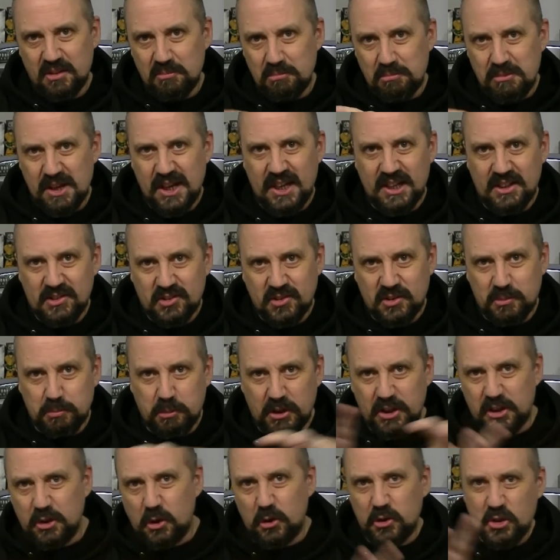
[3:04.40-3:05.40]
the mix,
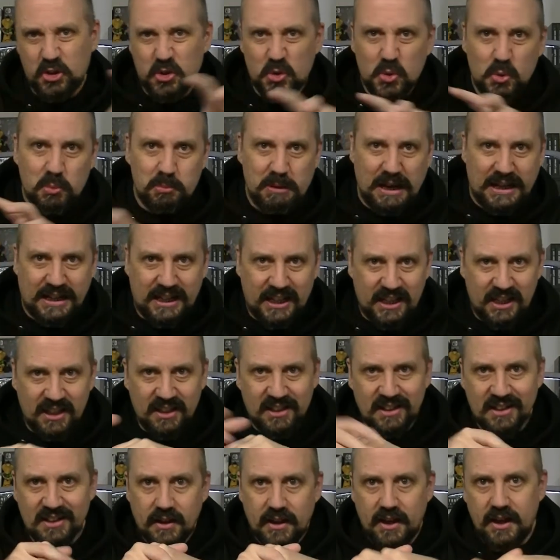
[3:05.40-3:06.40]
but not too
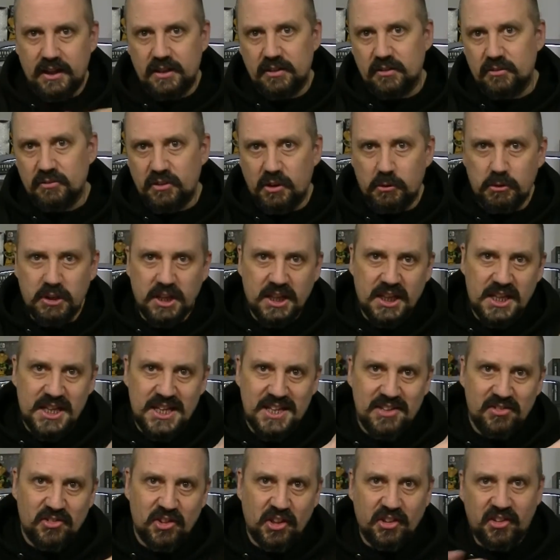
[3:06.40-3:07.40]
many, and a very
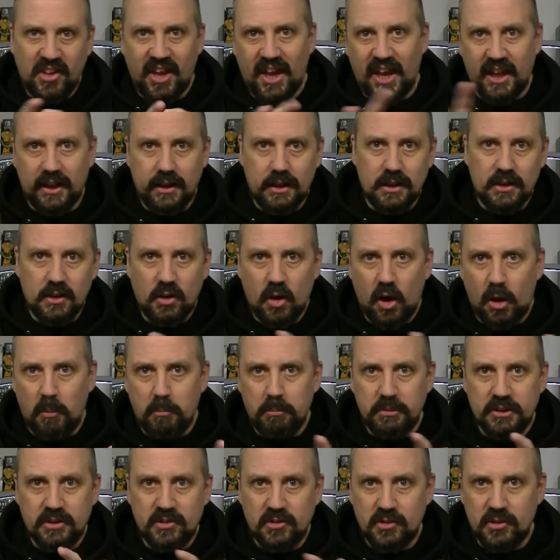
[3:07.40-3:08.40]
easy to handle
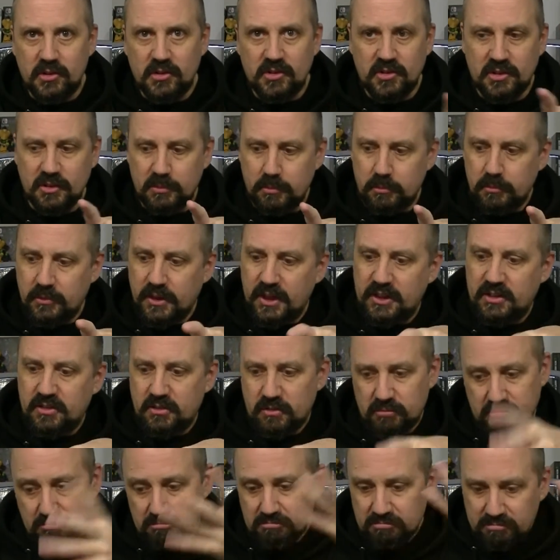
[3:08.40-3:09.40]
combat system
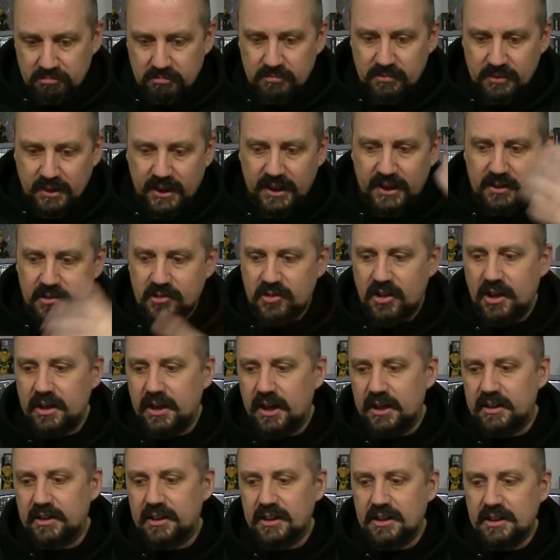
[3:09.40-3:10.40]
that, like I said,
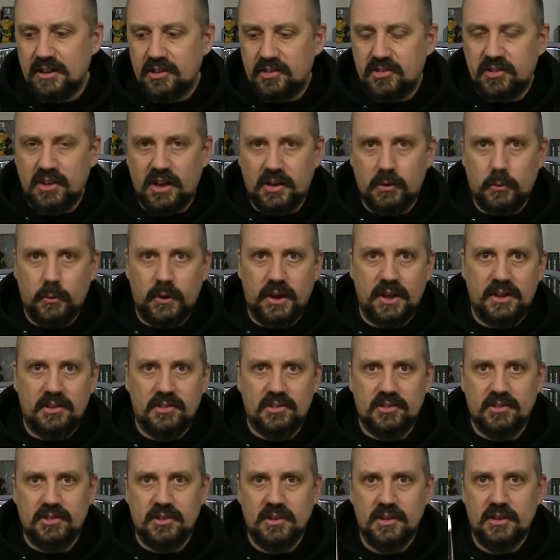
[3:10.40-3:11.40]
ideally
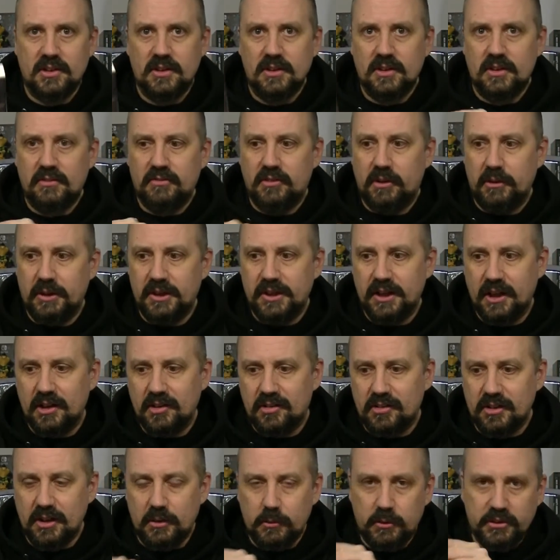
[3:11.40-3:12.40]
segues very
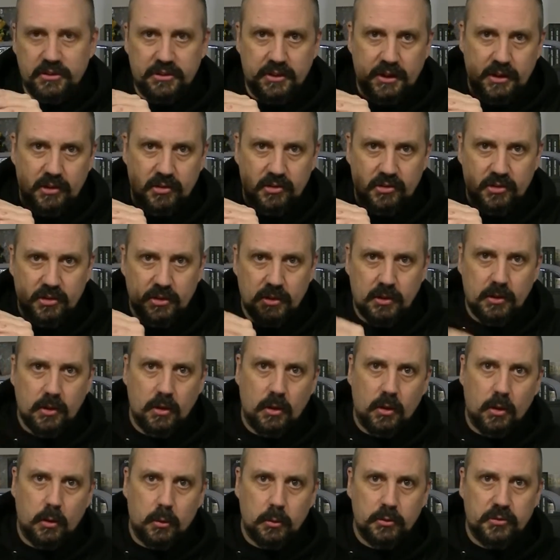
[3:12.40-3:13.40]
nicely with these
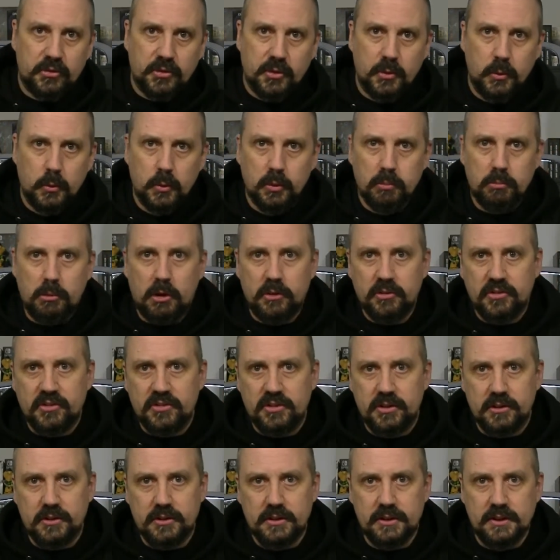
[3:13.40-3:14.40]
old school
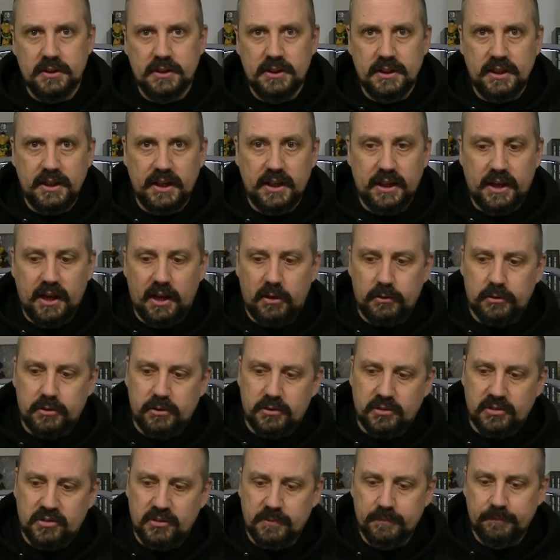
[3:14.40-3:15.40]
monster
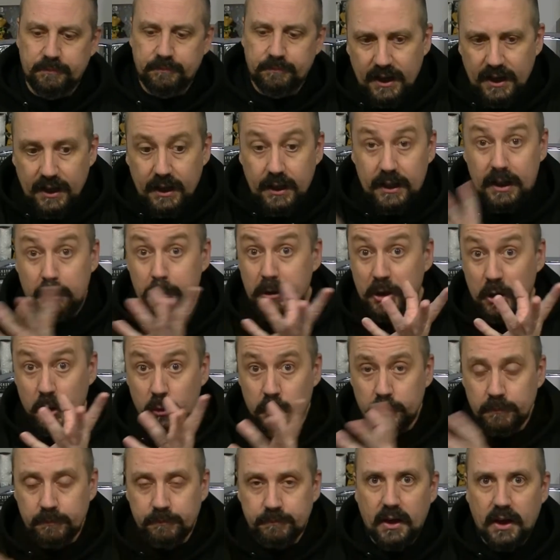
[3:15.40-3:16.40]
encounters, let me
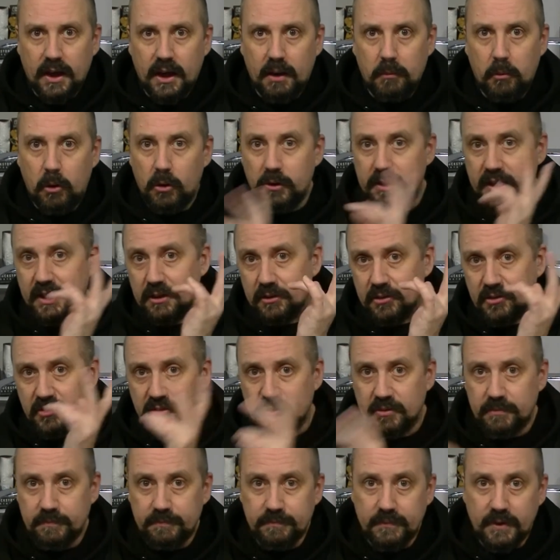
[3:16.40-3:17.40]
know. I'm all
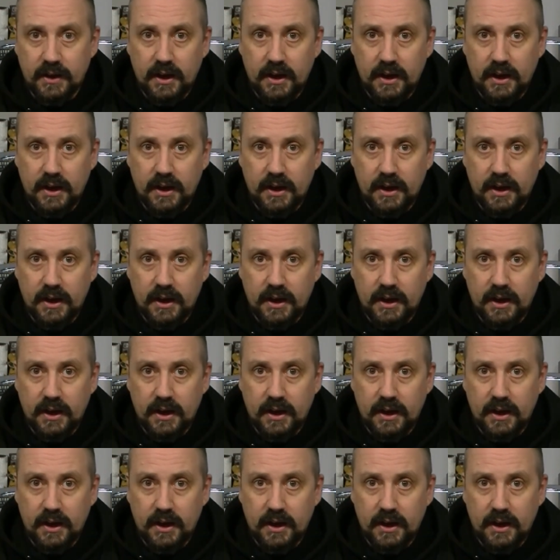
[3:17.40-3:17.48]
ears.